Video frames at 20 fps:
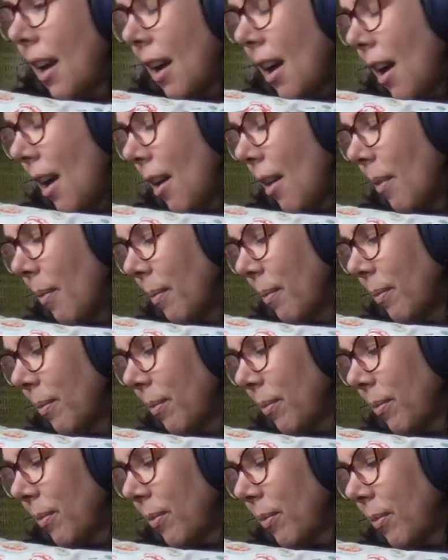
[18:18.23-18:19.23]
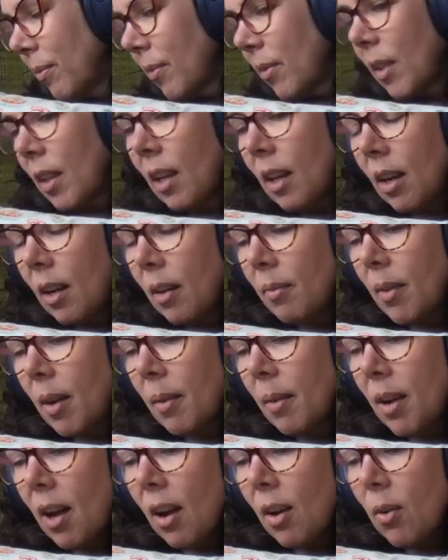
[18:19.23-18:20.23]
um, I'm,
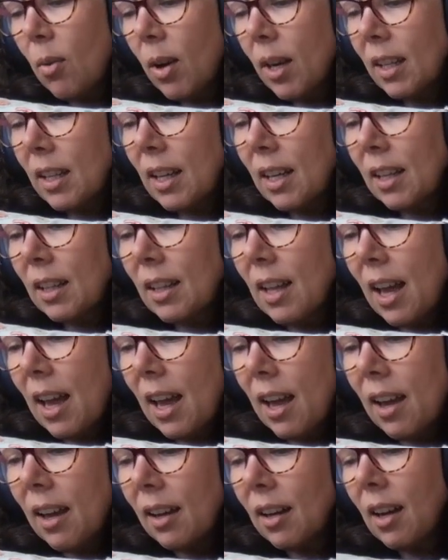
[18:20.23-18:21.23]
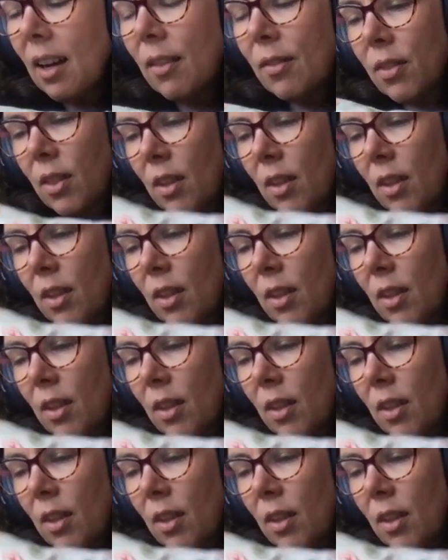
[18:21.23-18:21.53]
I'm not quite getting the hang of